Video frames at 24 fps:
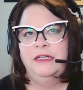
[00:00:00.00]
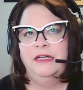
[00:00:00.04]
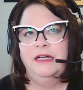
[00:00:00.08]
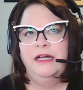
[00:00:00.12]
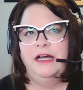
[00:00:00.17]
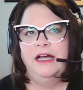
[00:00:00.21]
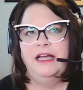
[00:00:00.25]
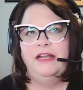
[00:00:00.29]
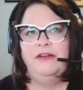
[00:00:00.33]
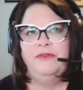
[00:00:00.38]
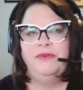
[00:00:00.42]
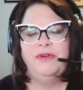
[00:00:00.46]

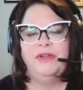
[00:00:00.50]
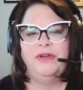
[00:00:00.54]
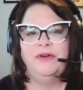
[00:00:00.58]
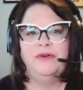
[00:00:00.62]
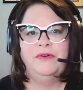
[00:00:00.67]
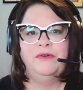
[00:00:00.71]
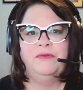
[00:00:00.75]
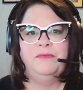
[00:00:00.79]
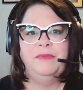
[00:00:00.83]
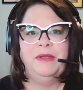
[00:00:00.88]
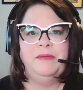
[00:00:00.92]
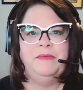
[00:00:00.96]
I don't
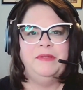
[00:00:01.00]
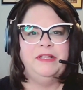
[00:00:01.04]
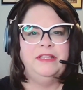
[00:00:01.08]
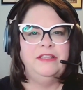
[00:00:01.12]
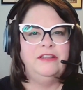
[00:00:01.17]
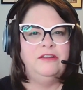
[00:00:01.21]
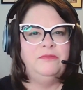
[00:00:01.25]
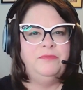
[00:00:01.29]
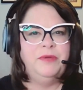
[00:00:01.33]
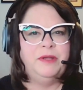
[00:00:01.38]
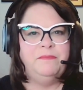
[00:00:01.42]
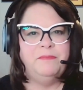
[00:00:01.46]
know, maybe a
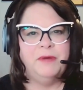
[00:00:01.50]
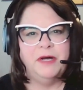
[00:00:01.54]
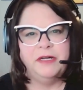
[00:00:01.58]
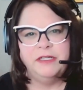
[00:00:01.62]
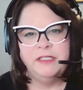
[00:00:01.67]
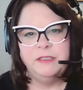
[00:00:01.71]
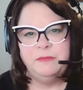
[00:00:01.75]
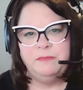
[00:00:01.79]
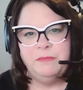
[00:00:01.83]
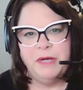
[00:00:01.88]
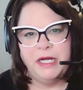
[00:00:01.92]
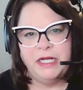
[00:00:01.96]
little bit
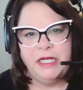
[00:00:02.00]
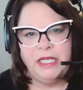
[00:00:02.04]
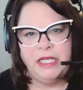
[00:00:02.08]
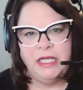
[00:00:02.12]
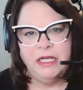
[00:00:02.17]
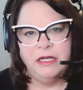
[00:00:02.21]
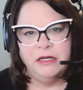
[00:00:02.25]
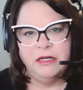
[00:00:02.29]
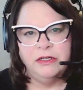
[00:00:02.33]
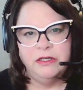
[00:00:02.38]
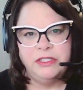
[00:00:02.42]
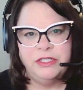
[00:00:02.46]
Bugs Bunny
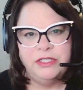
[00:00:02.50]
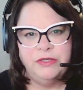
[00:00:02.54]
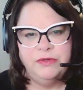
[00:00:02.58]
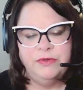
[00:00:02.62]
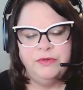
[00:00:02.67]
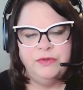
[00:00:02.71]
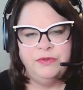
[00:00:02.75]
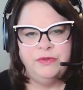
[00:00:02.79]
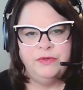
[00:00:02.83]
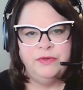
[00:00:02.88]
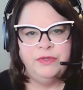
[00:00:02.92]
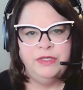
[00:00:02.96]

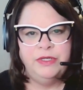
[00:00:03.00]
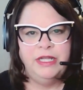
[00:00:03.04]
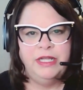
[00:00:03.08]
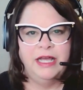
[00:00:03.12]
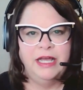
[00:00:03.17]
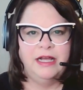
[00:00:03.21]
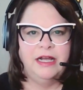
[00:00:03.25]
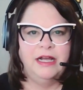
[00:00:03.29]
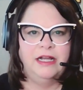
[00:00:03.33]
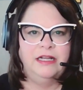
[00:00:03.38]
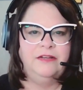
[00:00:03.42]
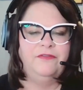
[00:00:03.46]
cartoon,
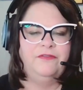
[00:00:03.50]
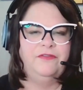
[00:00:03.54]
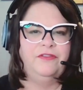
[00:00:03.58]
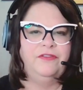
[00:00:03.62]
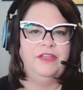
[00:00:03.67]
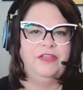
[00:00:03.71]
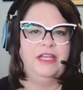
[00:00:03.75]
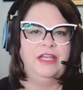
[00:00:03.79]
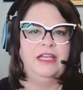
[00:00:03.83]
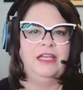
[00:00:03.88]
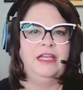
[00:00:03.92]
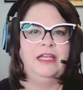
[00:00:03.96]
that kind of
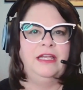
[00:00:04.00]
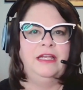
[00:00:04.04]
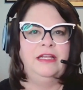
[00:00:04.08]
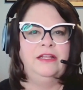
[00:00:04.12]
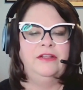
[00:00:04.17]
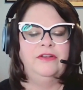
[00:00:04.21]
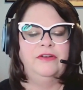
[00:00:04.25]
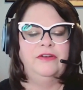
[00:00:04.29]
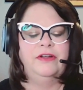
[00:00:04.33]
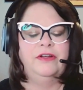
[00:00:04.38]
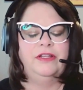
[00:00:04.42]
thing.